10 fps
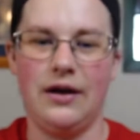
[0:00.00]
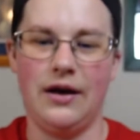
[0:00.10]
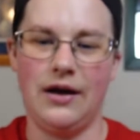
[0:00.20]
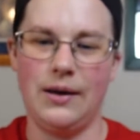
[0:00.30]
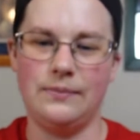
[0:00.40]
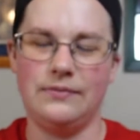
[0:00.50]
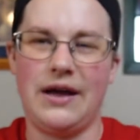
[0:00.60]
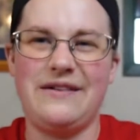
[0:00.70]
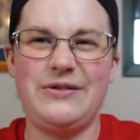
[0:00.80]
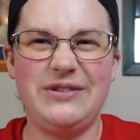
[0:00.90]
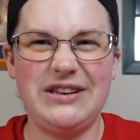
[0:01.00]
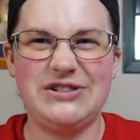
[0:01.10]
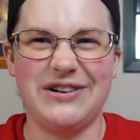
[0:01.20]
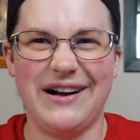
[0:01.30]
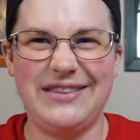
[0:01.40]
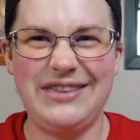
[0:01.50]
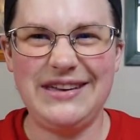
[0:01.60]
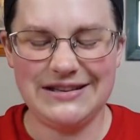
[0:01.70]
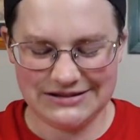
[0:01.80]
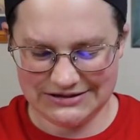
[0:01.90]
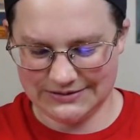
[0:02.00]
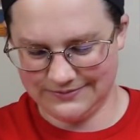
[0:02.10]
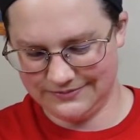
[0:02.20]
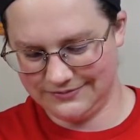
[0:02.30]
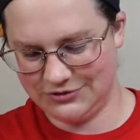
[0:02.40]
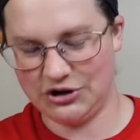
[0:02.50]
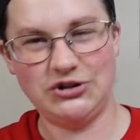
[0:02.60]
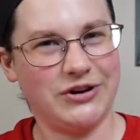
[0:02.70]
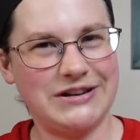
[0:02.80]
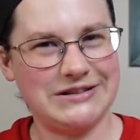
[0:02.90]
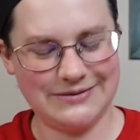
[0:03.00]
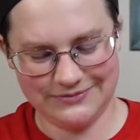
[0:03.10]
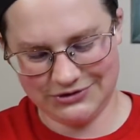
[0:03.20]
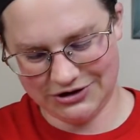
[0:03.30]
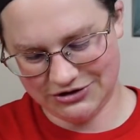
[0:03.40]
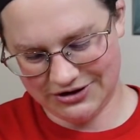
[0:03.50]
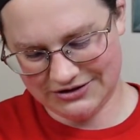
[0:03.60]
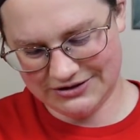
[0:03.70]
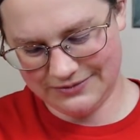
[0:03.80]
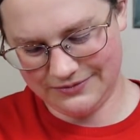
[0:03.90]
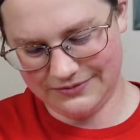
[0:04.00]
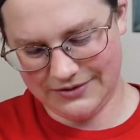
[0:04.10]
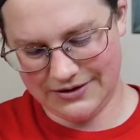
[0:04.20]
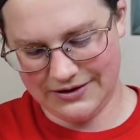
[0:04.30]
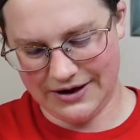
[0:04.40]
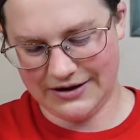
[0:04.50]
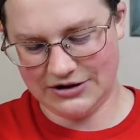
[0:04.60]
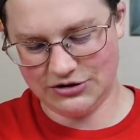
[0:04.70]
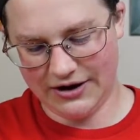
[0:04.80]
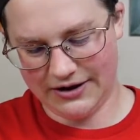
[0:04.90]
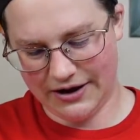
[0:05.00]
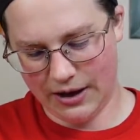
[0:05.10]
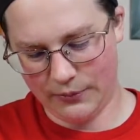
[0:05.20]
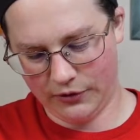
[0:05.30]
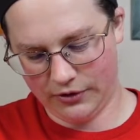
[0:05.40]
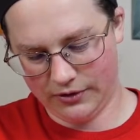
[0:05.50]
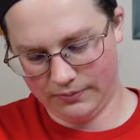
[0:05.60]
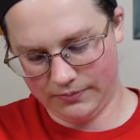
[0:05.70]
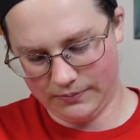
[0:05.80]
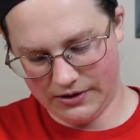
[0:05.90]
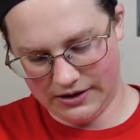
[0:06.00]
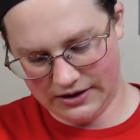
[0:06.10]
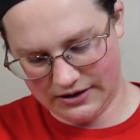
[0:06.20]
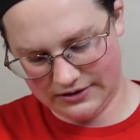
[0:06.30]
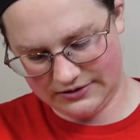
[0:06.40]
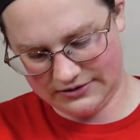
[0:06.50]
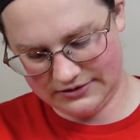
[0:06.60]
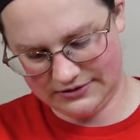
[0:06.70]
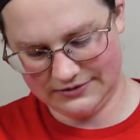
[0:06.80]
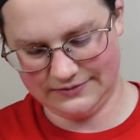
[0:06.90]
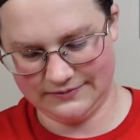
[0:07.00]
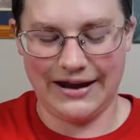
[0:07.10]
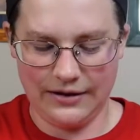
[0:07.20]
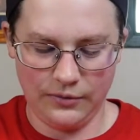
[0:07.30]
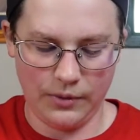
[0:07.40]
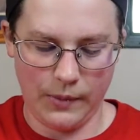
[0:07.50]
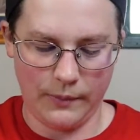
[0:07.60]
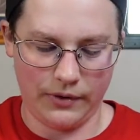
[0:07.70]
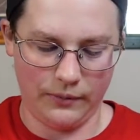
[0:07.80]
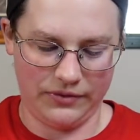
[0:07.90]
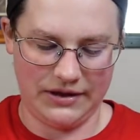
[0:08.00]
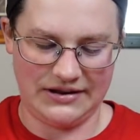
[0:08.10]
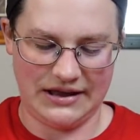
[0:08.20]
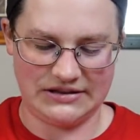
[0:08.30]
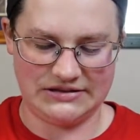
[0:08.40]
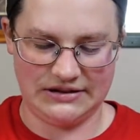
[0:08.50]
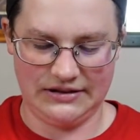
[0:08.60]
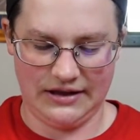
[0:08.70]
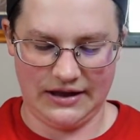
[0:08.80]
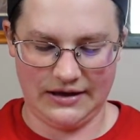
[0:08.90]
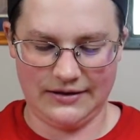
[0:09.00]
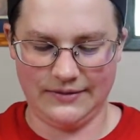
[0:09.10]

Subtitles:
I haven't really tried these. Should I try some? Should I try some? I did try a couple, but I don't remember what they tasted like.